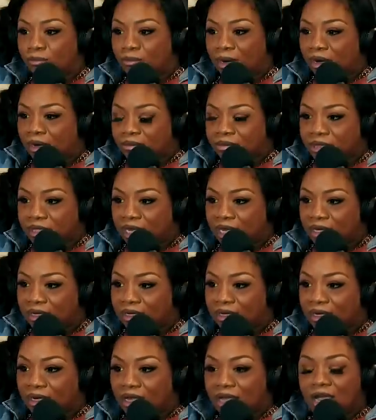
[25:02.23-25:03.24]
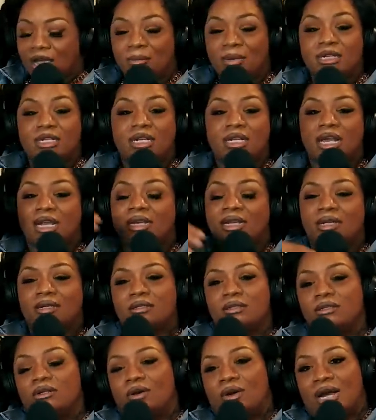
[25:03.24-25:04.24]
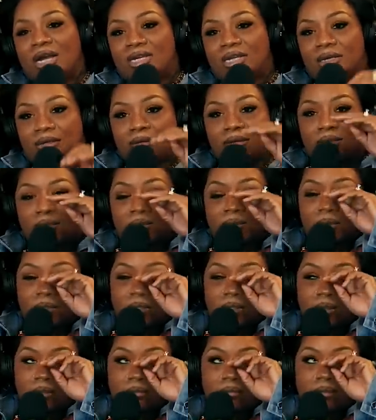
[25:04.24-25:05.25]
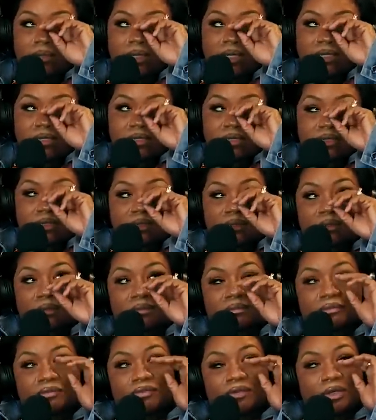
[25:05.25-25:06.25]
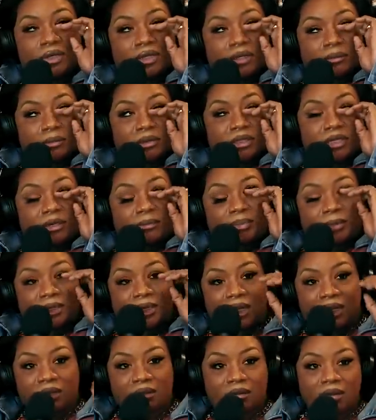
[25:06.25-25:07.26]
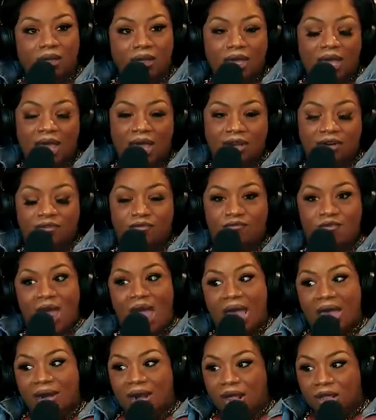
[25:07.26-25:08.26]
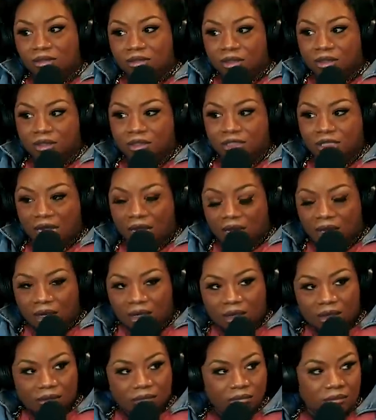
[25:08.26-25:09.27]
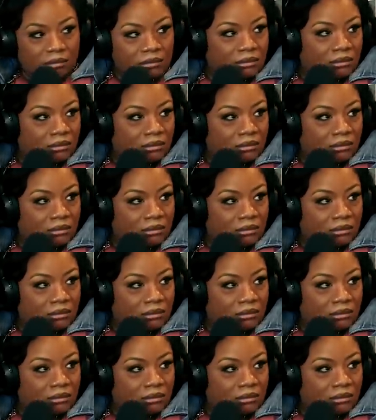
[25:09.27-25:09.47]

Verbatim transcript: Bob Saget?" But the lady, you know how they when you easy to fucking manipulate out of five dollars at a time.